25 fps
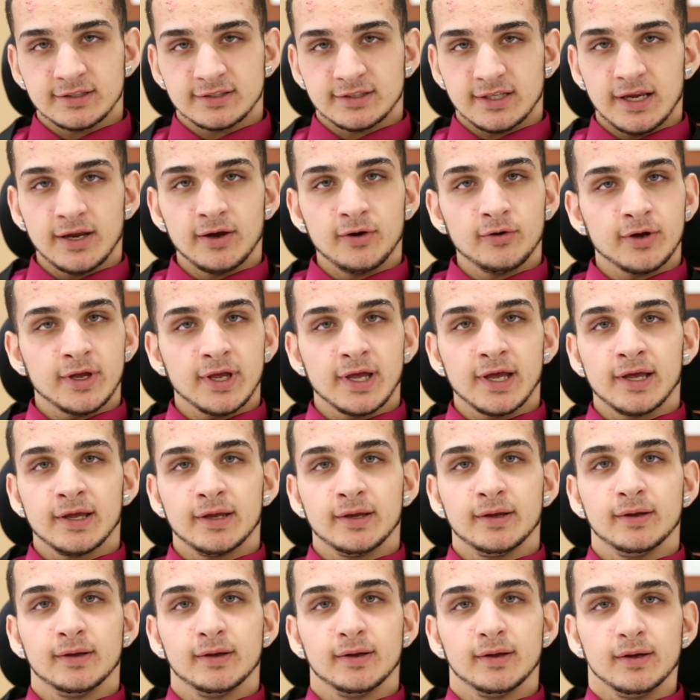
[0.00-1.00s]
can say,
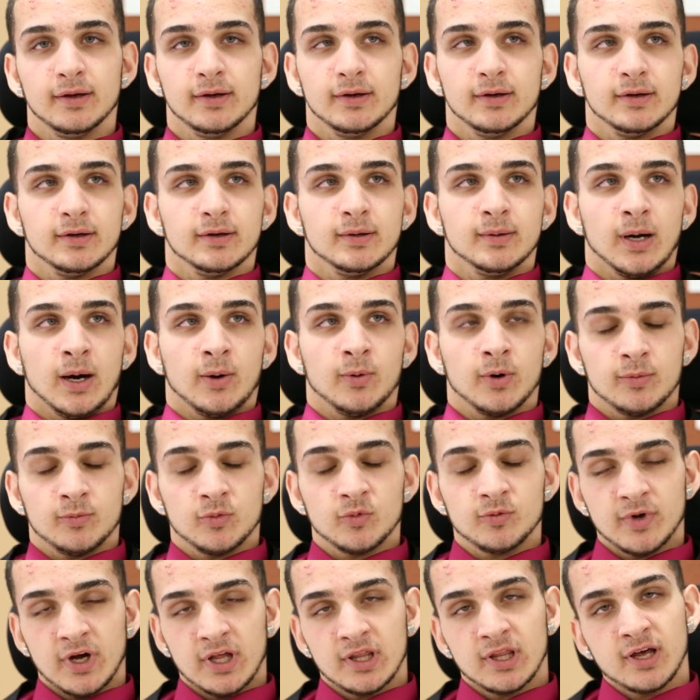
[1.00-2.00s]
okay, I want to
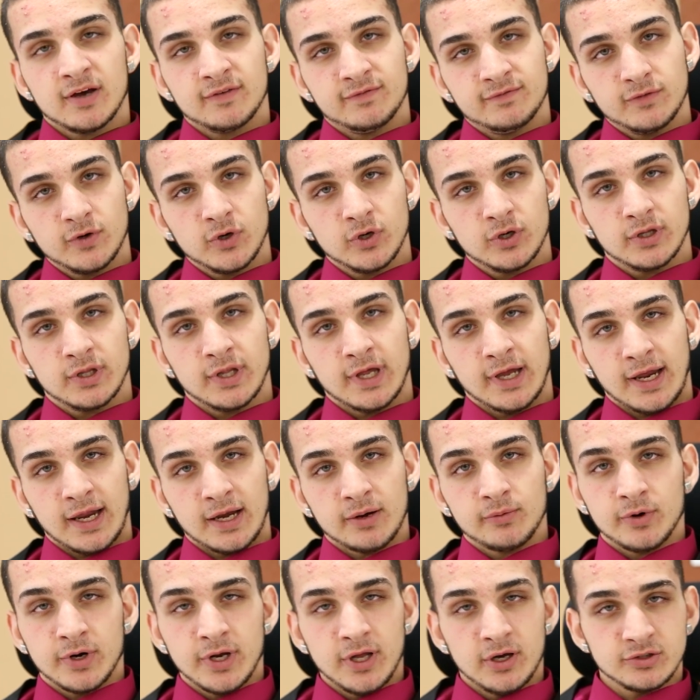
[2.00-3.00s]
move my left foot like
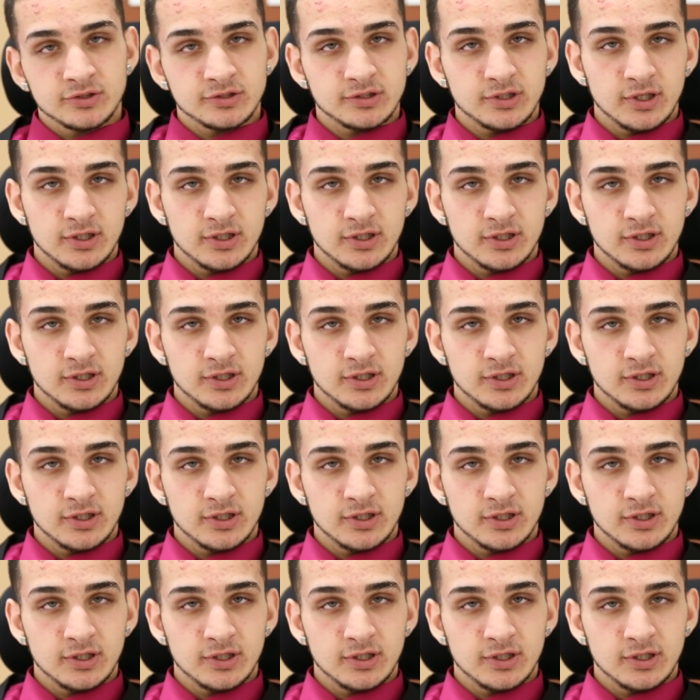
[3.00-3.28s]
anyone else